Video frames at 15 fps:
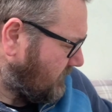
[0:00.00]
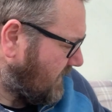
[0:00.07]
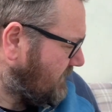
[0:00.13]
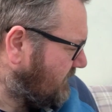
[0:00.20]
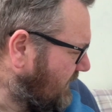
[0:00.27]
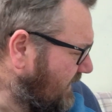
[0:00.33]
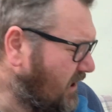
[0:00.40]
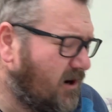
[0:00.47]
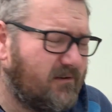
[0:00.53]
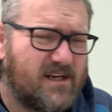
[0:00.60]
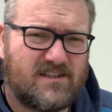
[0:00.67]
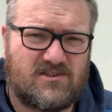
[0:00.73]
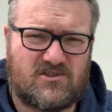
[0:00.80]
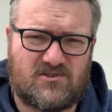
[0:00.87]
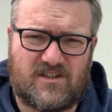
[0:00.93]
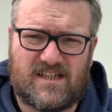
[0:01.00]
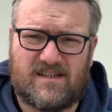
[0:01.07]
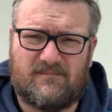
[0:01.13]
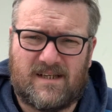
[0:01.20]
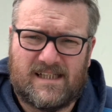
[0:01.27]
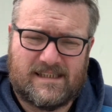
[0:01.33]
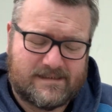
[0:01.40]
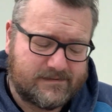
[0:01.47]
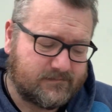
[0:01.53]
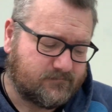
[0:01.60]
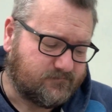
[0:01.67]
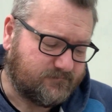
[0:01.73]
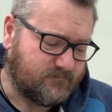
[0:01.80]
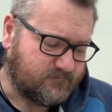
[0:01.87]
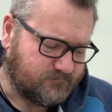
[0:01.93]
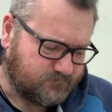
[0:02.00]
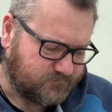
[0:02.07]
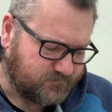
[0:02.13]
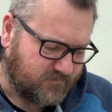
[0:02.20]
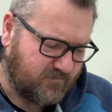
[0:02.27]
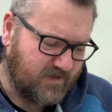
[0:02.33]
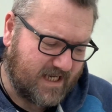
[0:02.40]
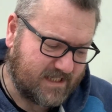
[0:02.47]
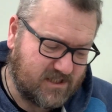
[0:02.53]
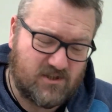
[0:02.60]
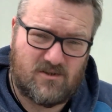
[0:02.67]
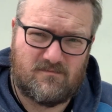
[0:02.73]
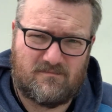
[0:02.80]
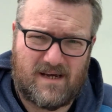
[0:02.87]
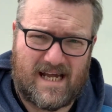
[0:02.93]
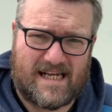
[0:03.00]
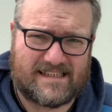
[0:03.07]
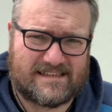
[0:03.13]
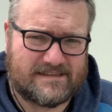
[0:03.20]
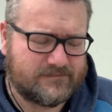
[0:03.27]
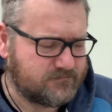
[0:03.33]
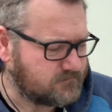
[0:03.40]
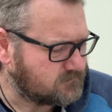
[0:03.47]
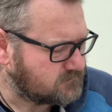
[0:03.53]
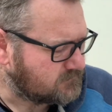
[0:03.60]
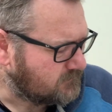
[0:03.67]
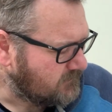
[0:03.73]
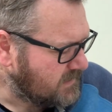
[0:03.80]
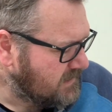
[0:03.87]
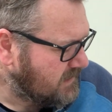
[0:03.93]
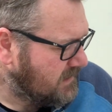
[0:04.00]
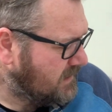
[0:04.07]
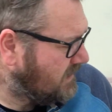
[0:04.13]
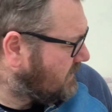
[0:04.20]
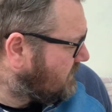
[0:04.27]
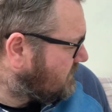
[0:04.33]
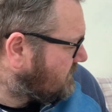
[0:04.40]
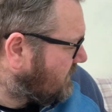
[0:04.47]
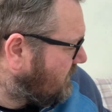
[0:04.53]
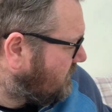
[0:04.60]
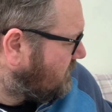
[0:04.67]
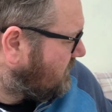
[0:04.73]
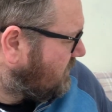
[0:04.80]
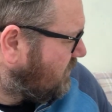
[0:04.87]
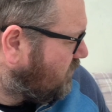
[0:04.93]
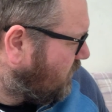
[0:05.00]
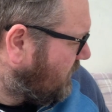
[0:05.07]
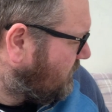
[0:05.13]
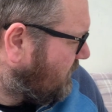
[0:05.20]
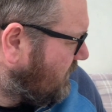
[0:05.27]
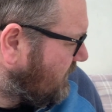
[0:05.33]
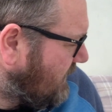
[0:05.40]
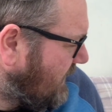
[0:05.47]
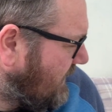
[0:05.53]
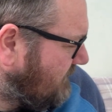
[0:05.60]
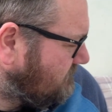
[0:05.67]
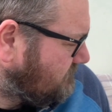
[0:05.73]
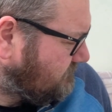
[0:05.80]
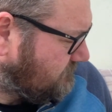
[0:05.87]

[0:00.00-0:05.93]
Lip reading: they are extreme vacuum packed. So you will not get